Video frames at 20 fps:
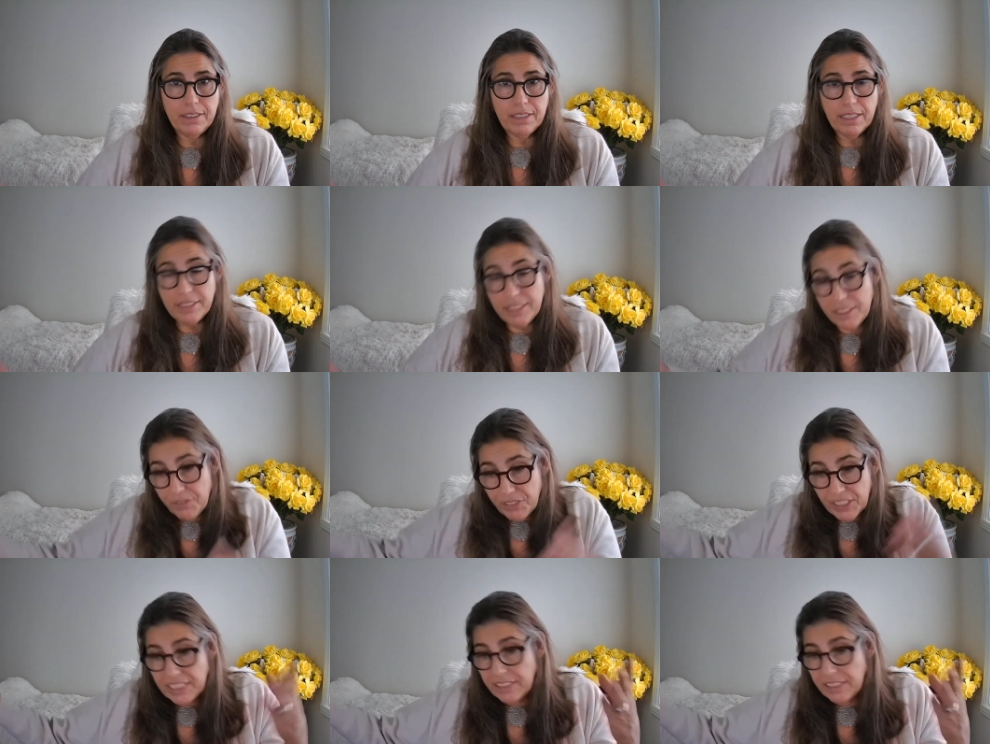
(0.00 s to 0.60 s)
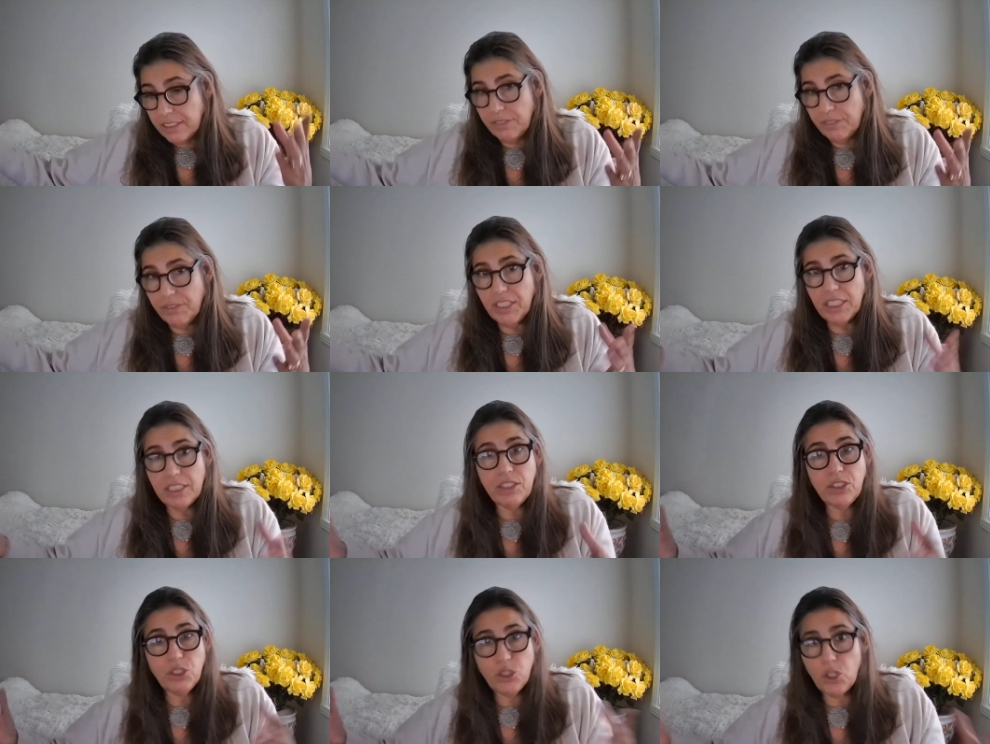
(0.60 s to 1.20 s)
Uh,
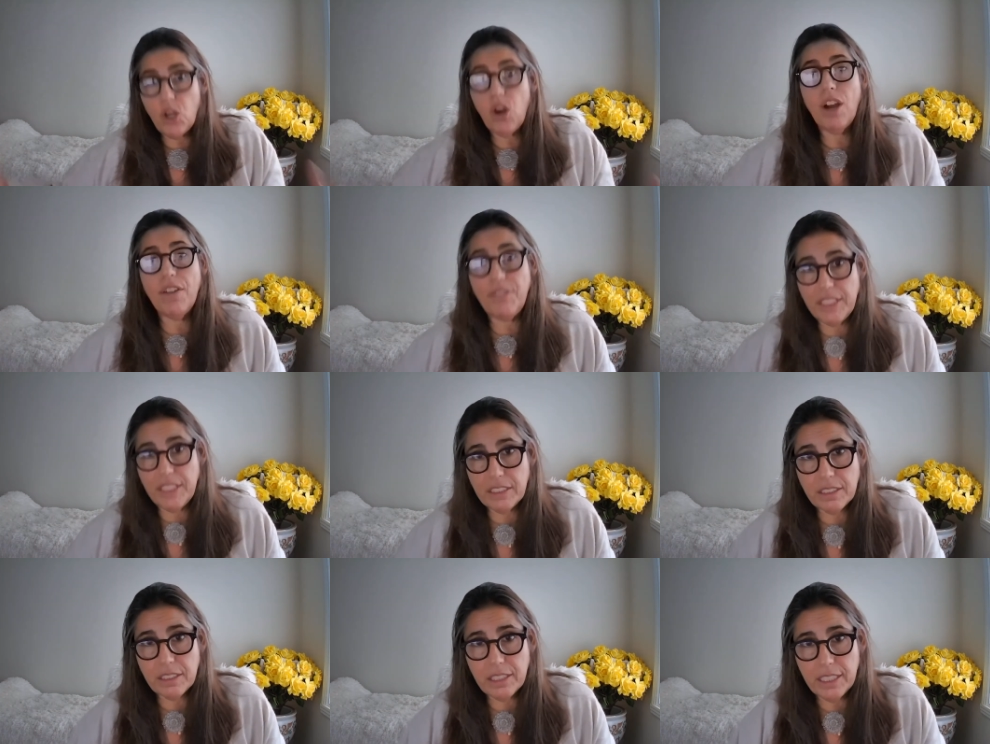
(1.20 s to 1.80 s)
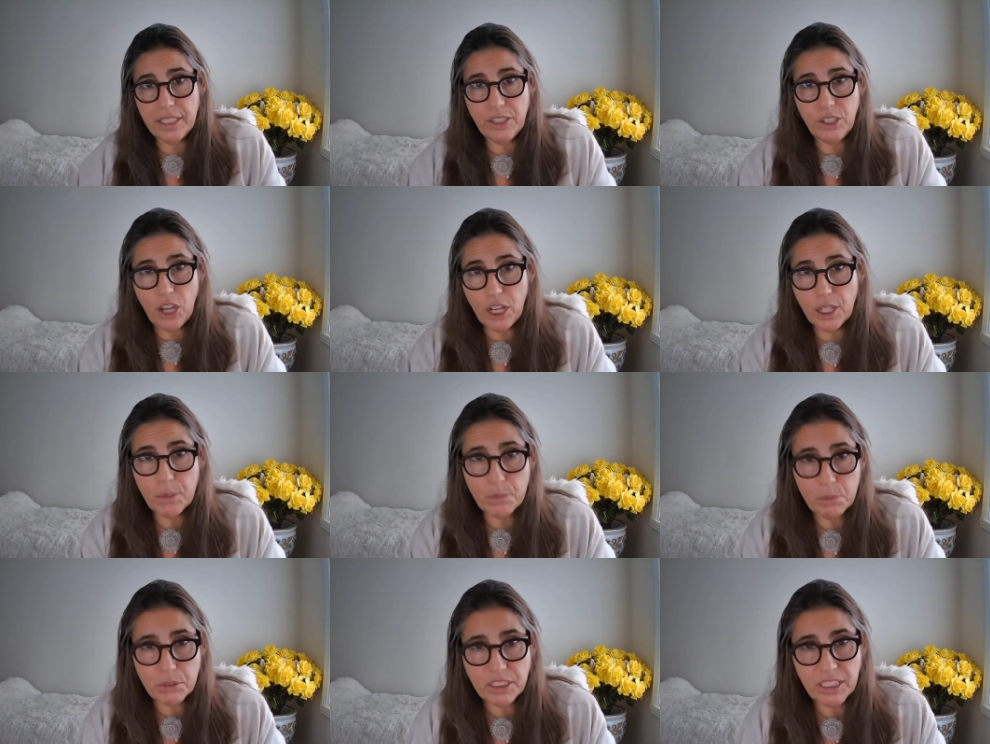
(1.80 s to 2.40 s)
defensiveness is obviously not
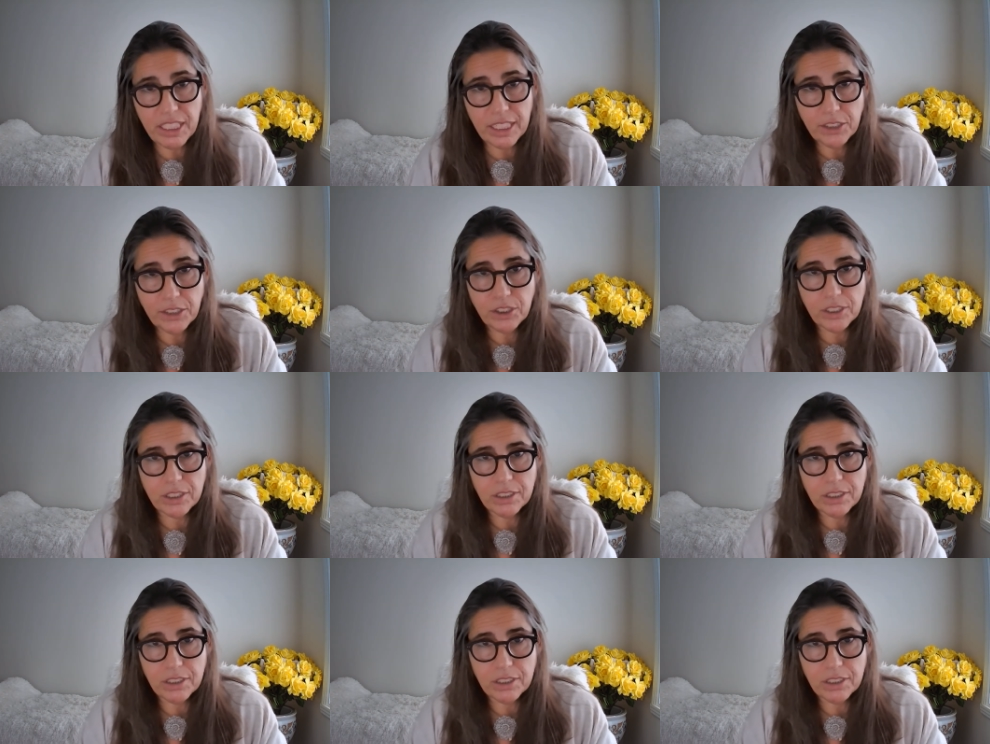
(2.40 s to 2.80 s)
a protection.